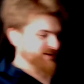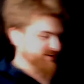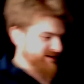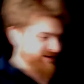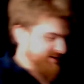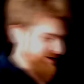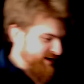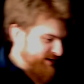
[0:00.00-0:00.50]
Oh,
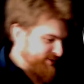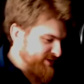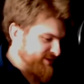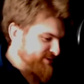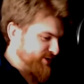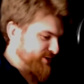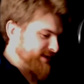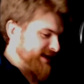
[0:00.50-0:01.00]
I've got to put
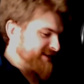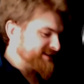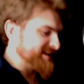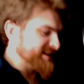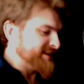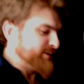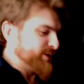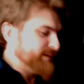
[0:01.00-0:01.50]
some
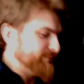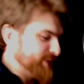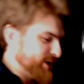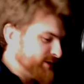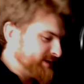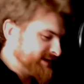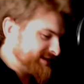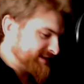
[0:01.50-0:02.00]
umlauts in. One
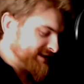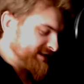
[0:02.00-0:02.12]
moment.